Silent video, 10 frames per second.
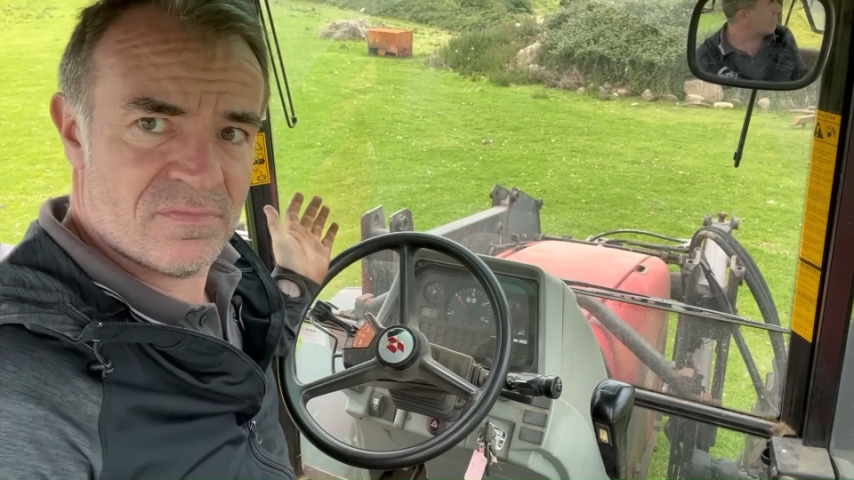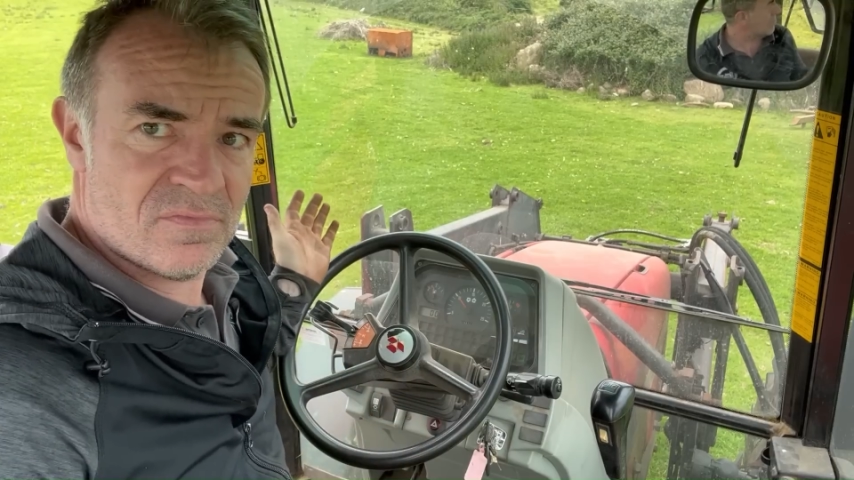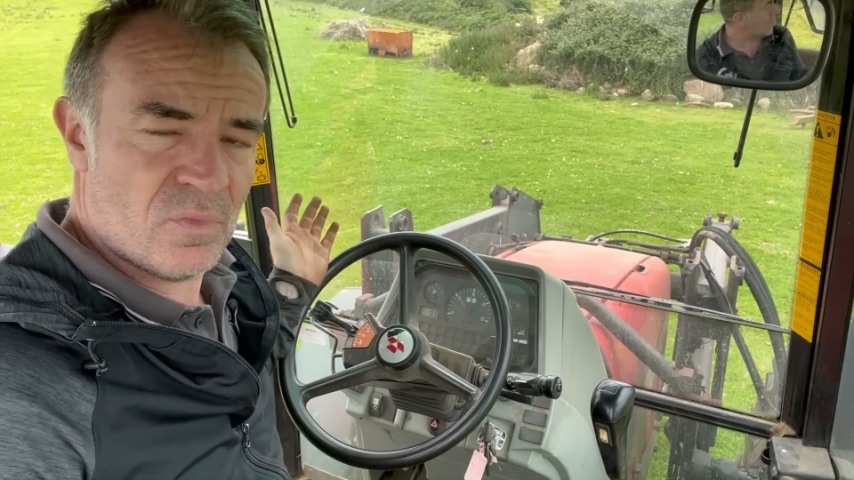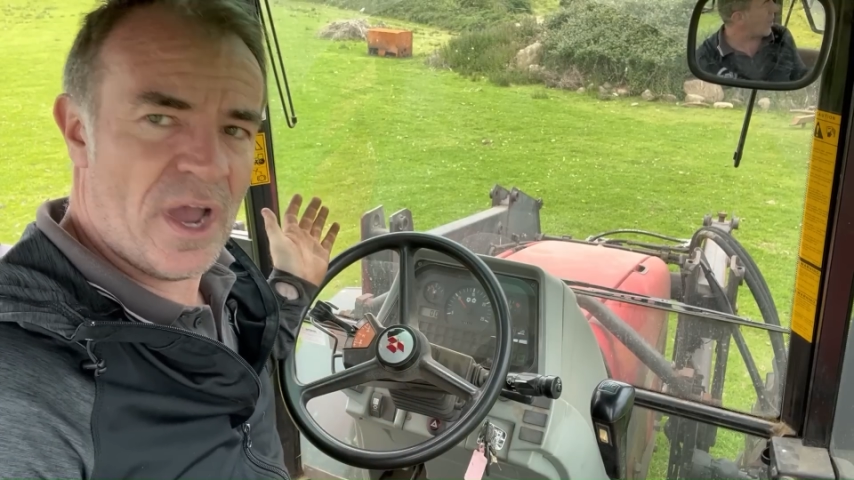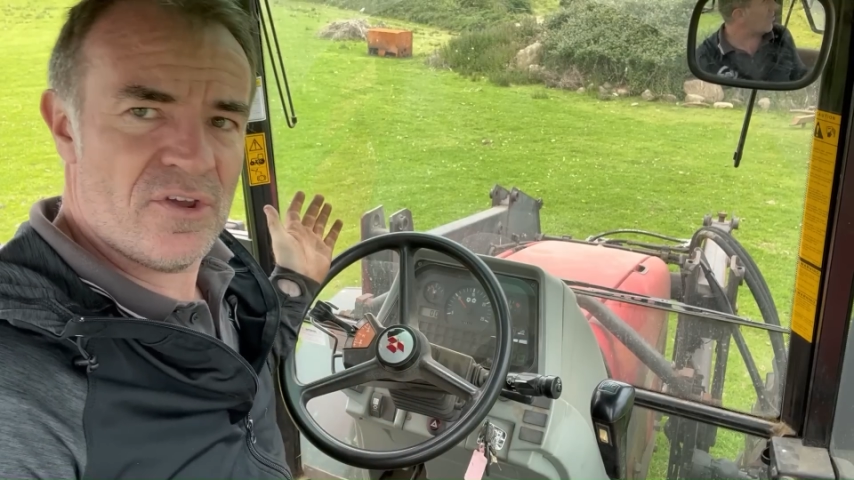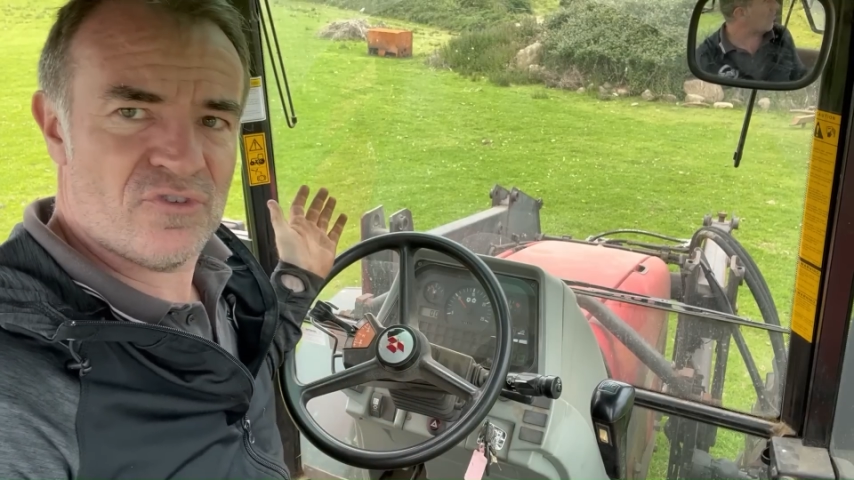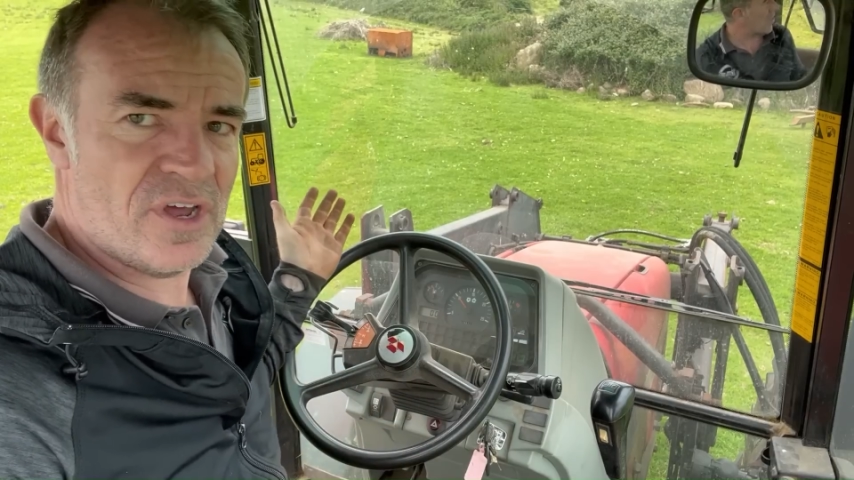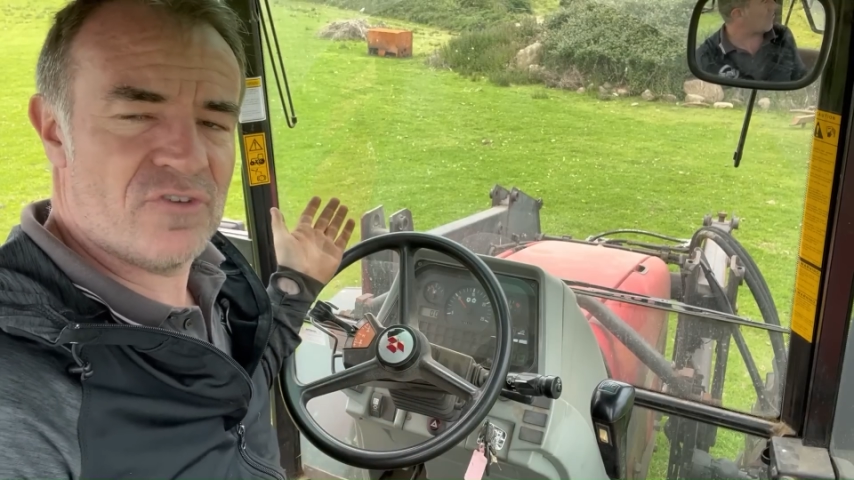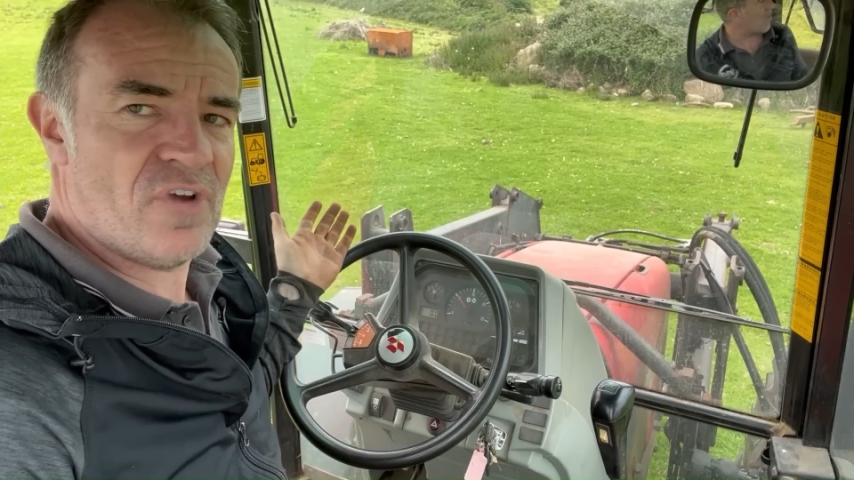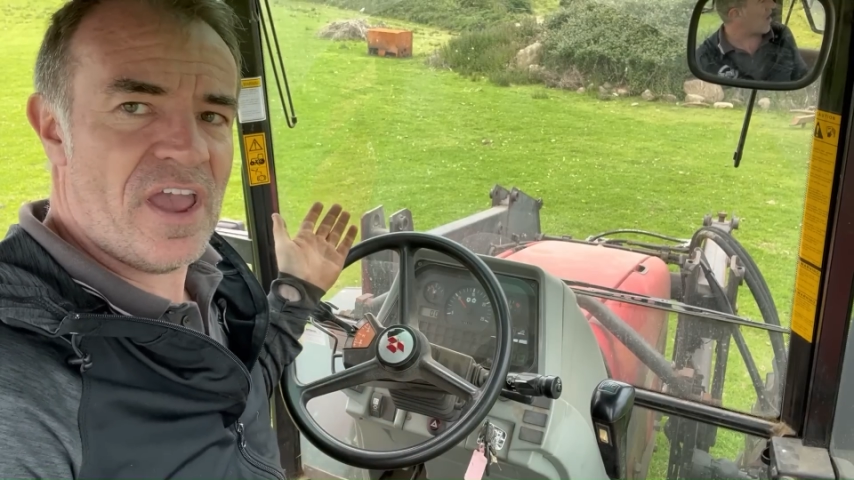Why are you trying
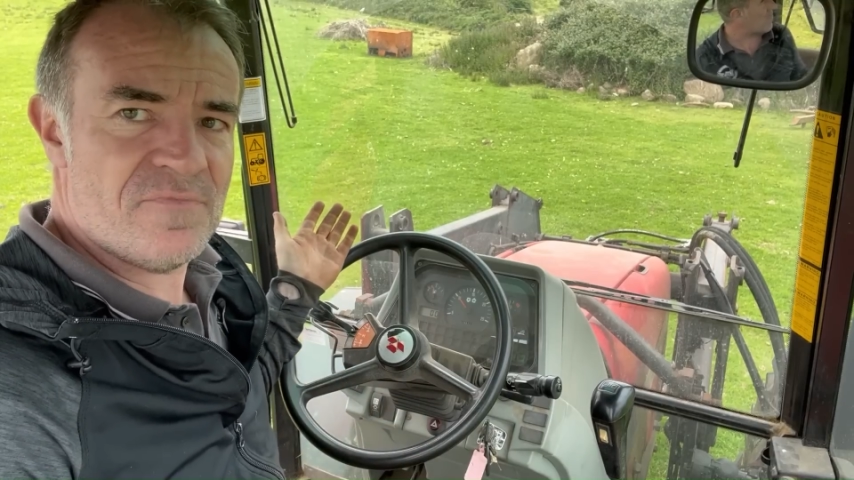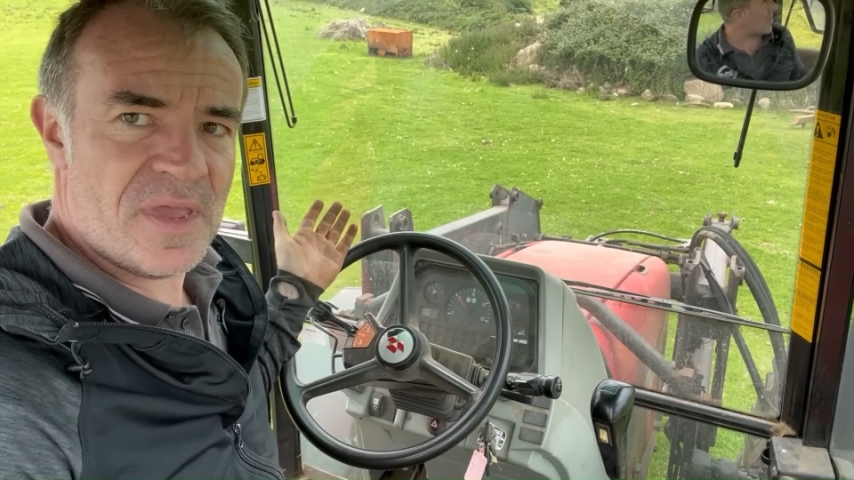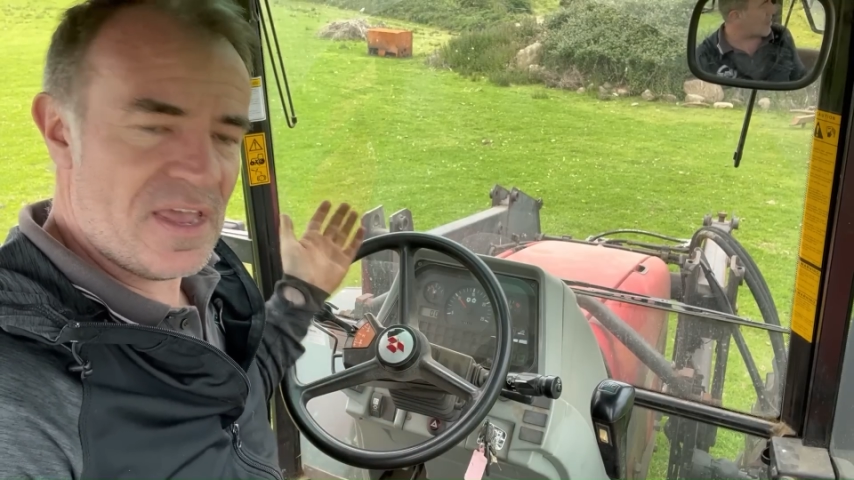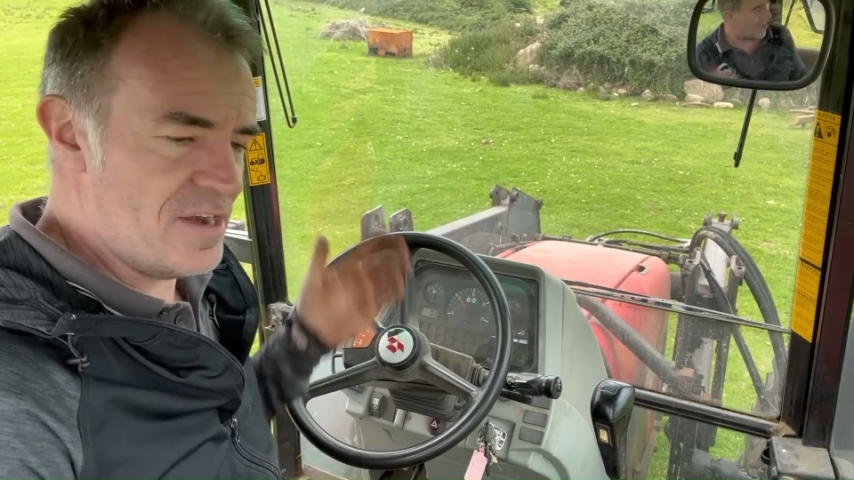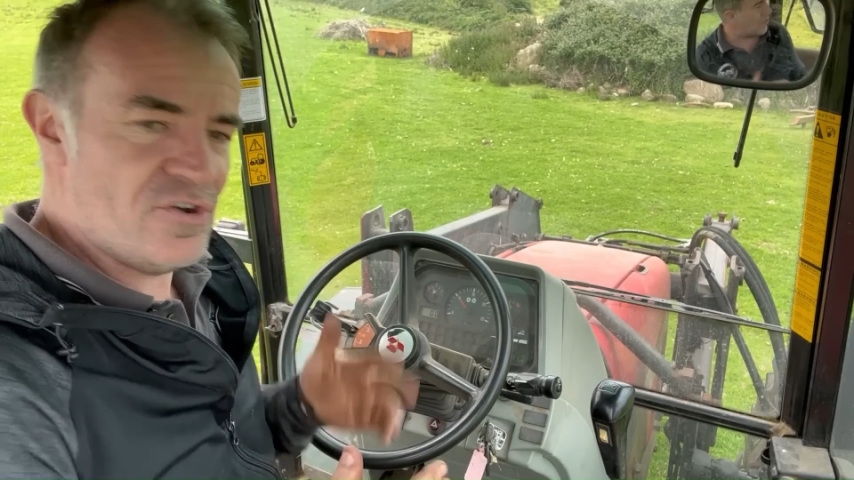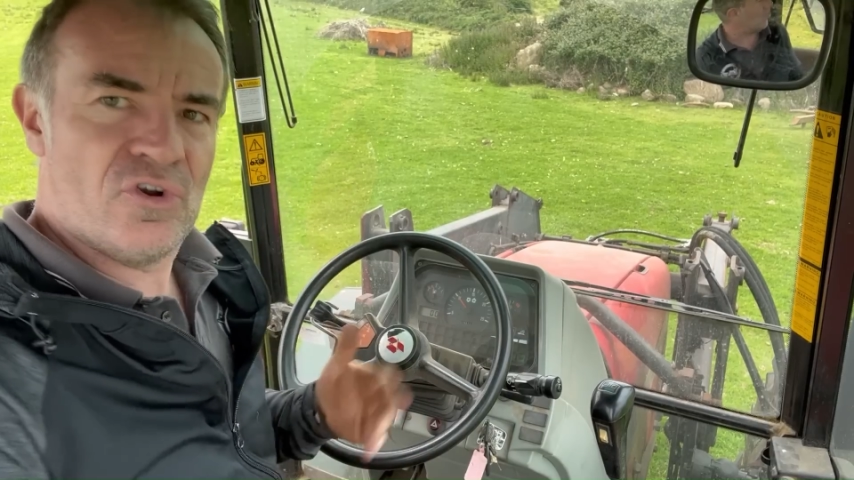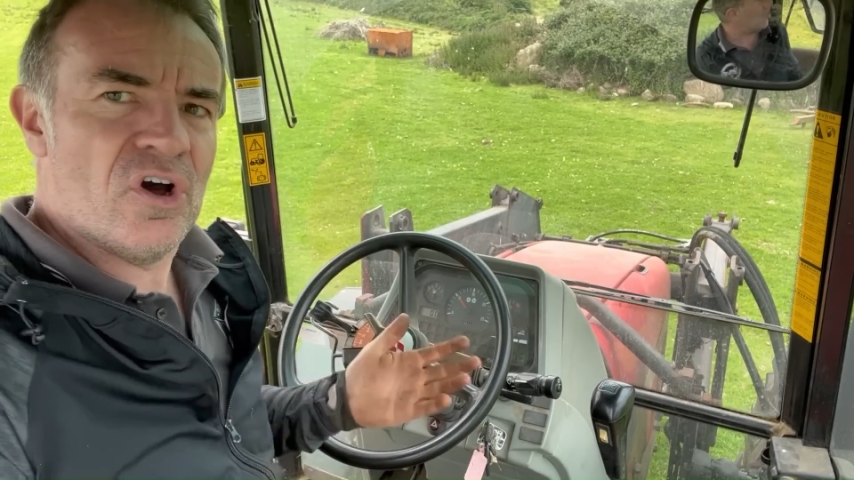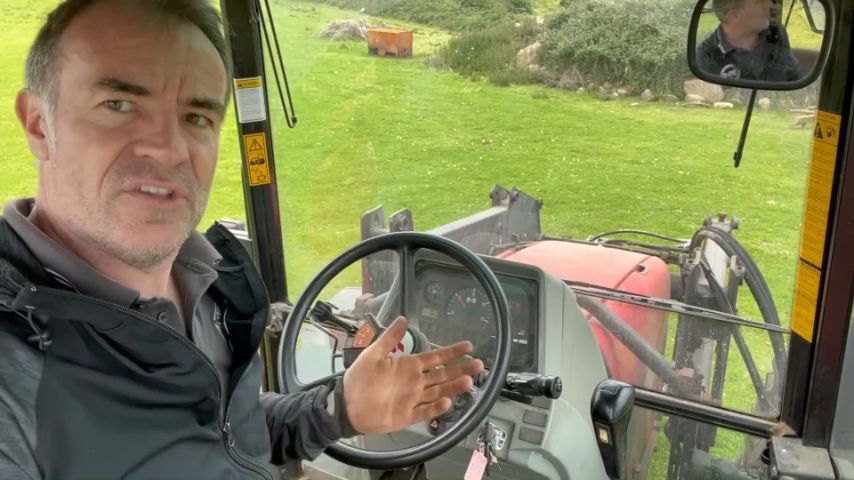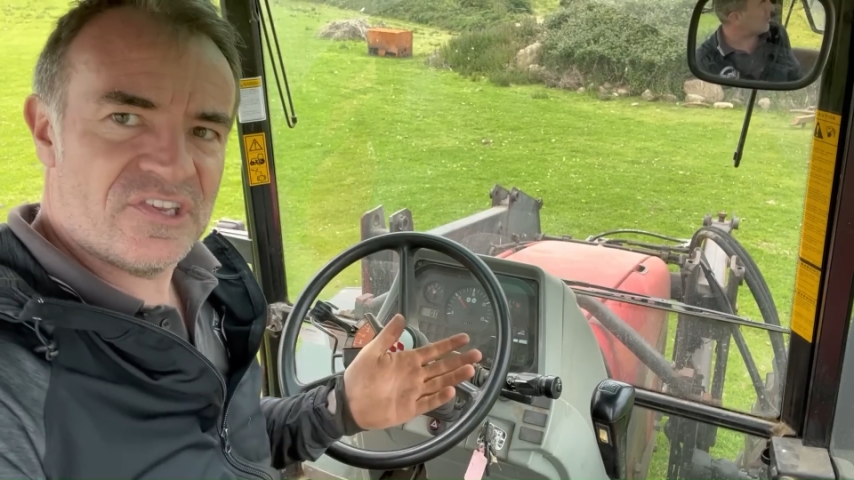to drive me and you're not in the